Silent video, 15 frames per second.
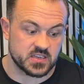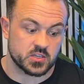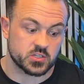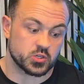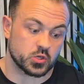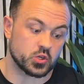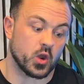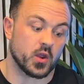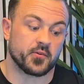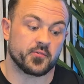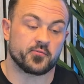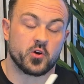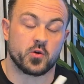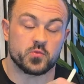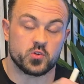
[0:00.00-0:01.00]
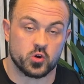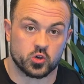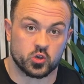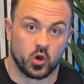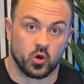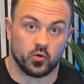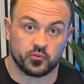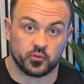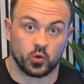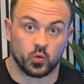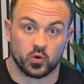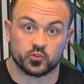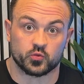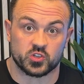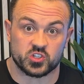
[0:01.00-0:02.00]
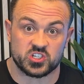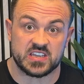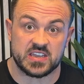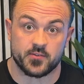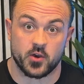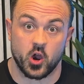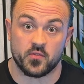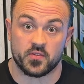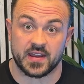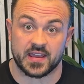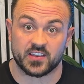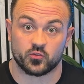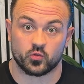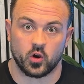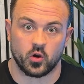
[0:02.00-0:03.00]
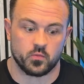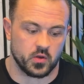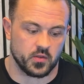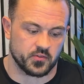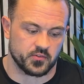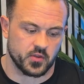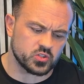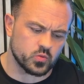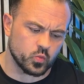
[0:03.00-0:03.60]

So going from your goals that you want to achieve over the next 12 months,